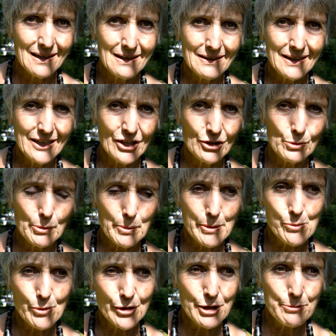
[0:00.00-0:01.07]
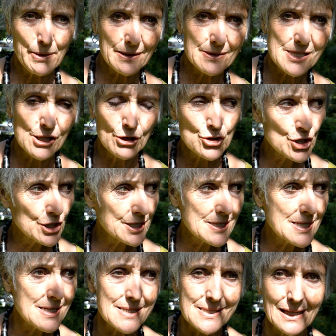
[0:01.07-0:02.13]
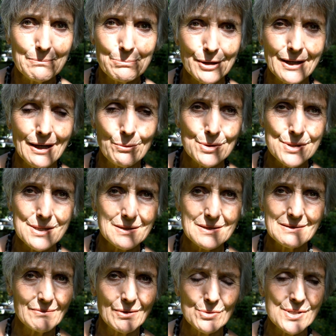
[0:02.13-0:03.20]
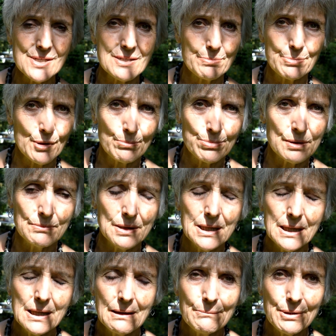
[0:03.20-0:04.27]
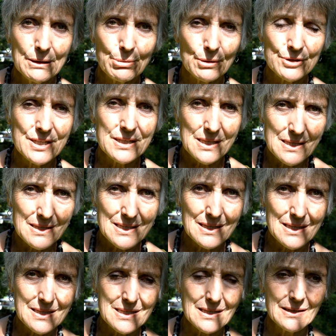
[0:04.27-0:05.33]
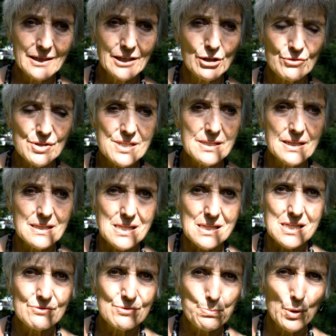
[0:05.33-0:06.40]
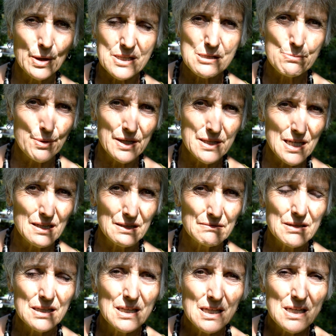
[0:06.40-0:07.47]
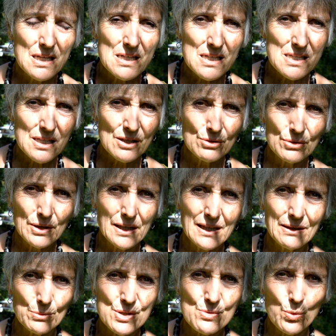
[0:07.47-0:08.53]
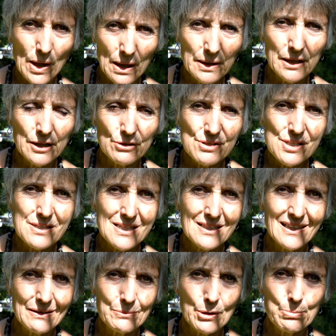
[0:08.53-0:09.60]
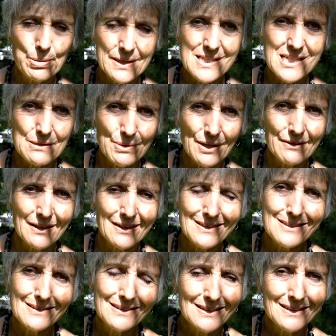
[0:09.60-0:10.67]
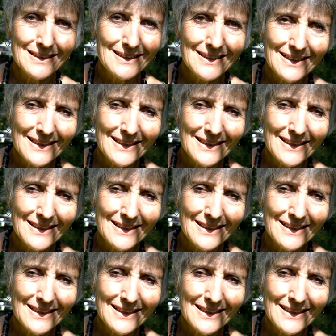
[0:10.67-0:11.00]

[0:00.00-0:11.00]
We were worried about social distancing, but that wasn't a problem. People did the seats are well spread out, so it was well used, and we were pleased about that.